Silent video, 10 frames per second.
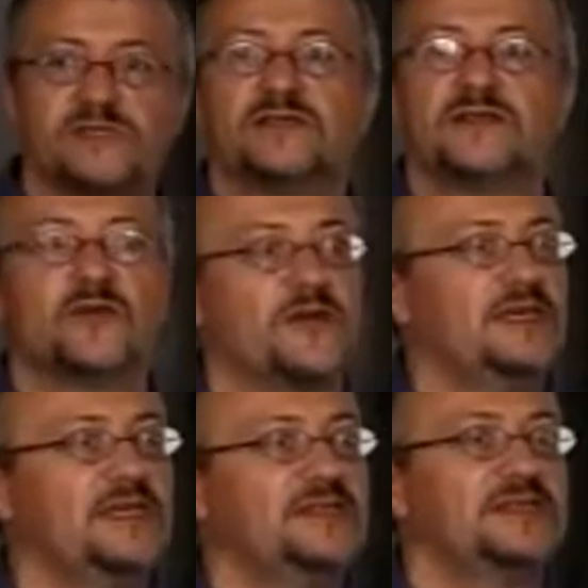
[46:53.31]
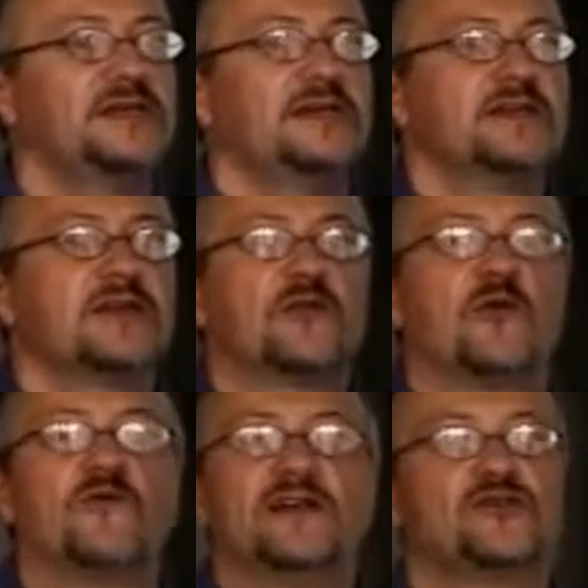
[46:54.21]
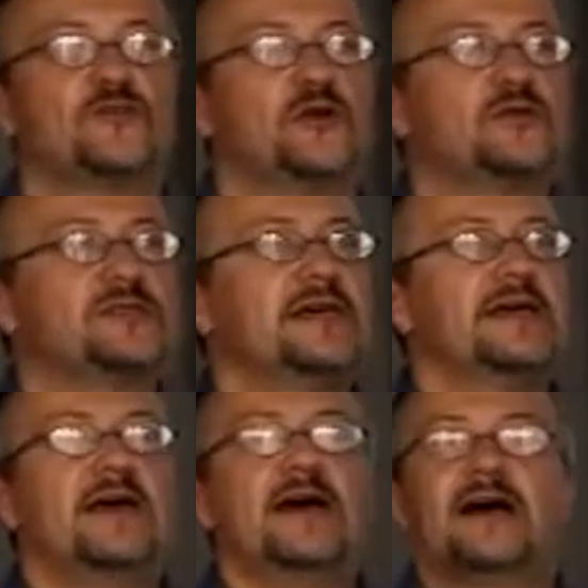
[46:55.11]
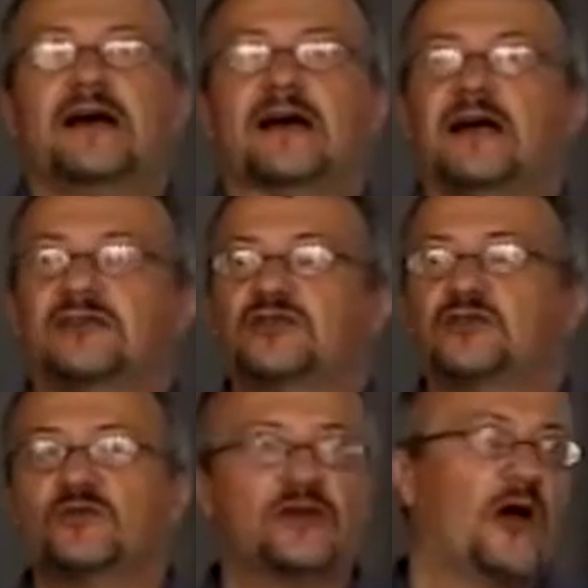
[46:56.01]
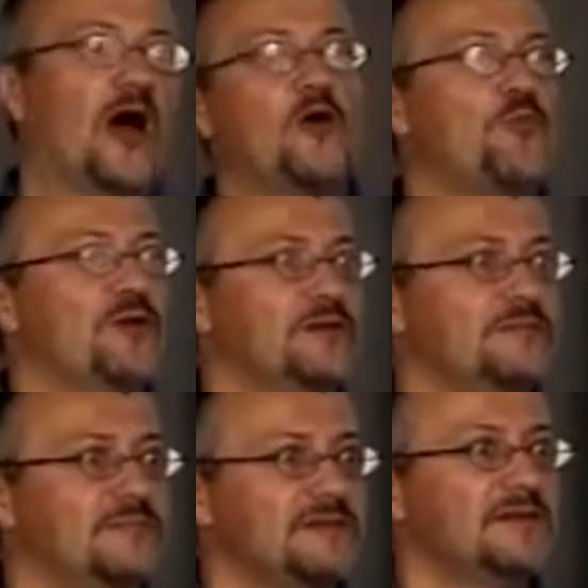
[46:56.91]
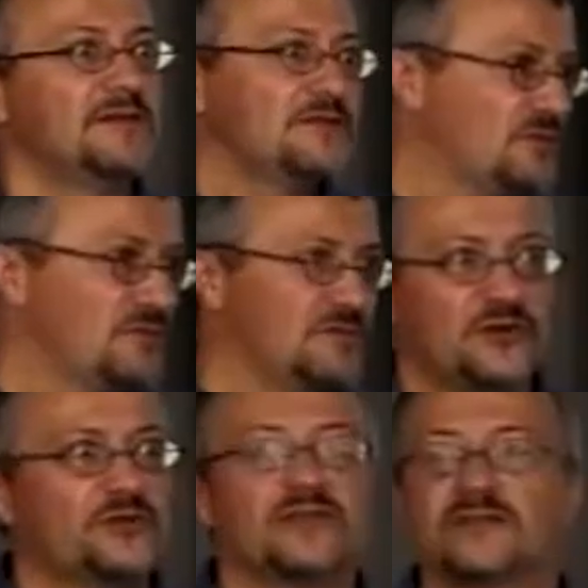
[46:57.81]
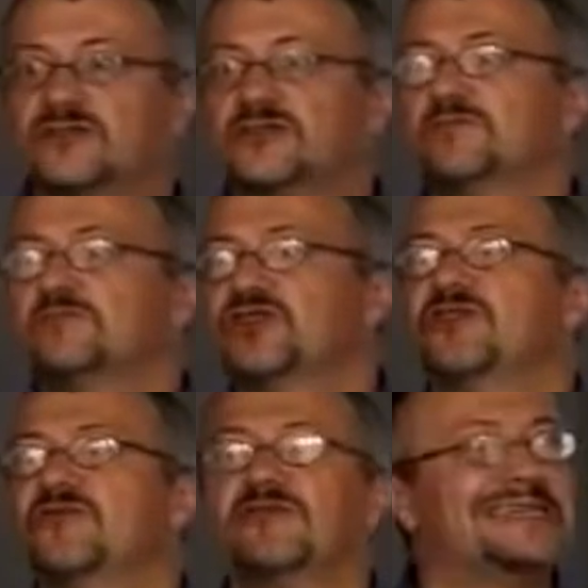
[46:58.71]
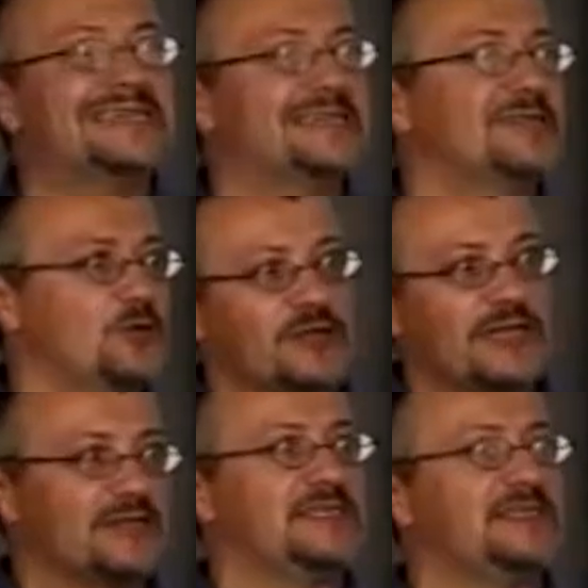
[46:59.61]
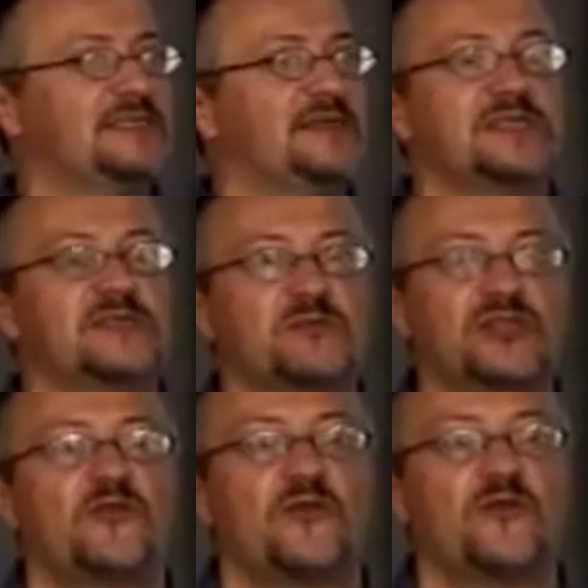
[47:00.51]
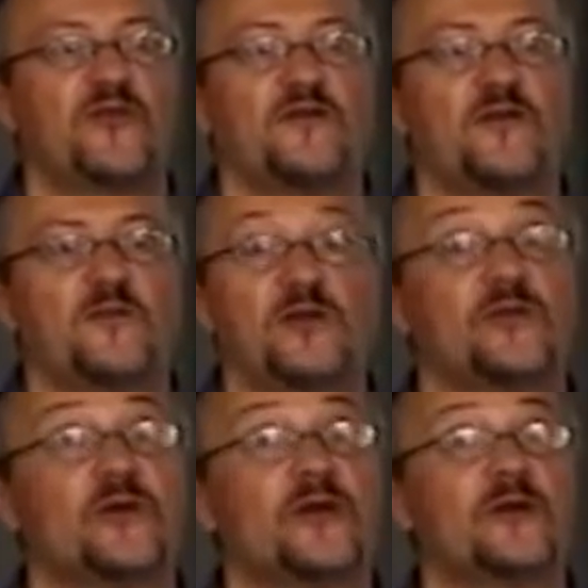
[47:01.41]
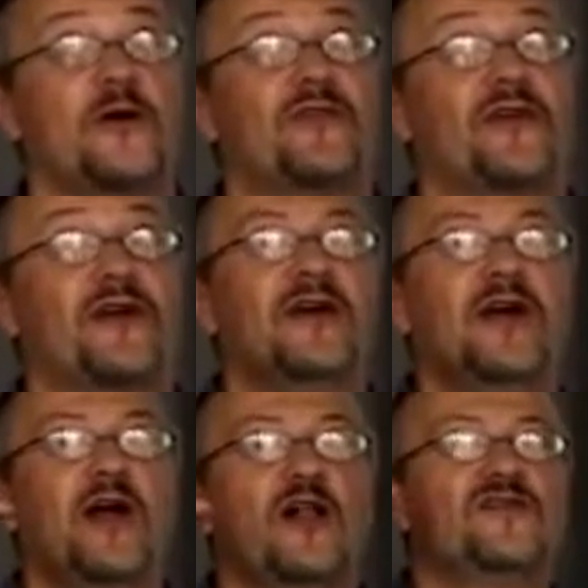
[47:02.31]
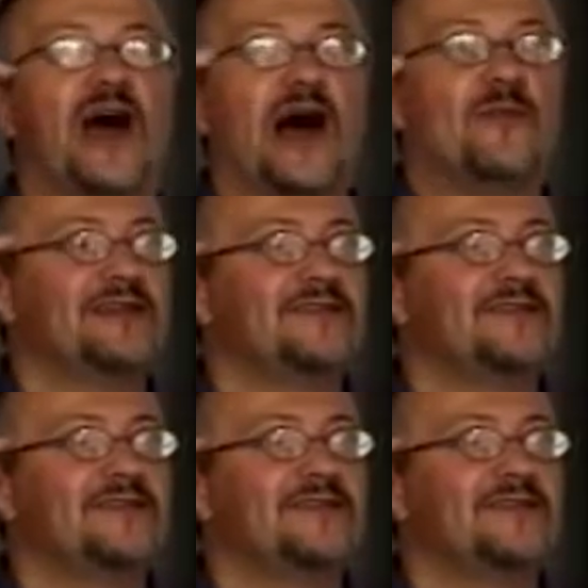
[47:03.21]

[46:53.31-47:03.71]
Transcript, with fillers: the Northeast that grow vegetables uh, as to, you know, how important their tillage machinery is. So you get to see some of this machinery if you're not familiar with it. But the dominant